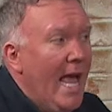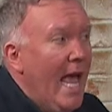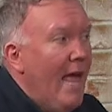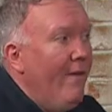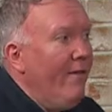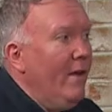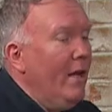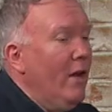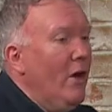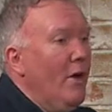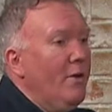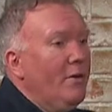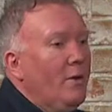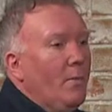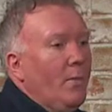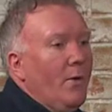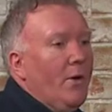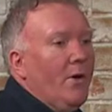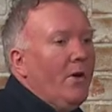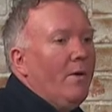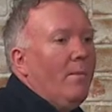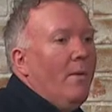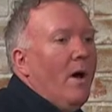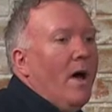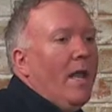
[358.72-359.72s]
If you like to
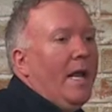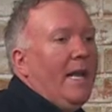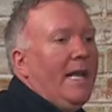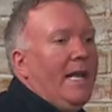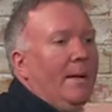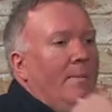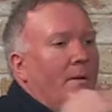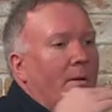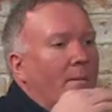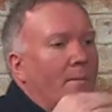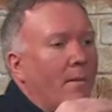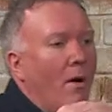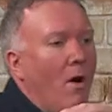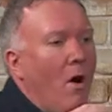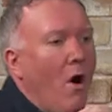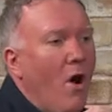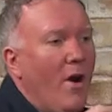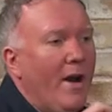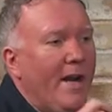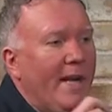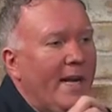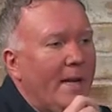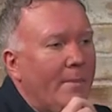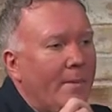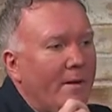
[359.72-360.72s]
bring them on a little bit more
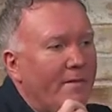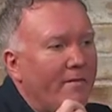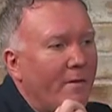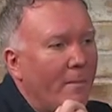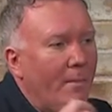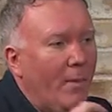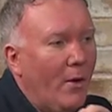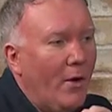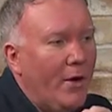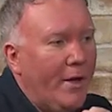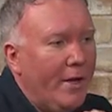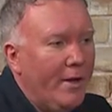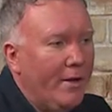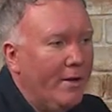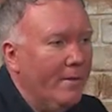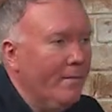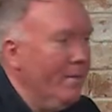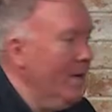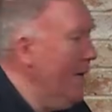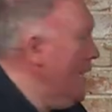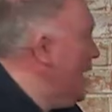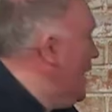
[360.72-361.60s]
and a little bit of a bite in them,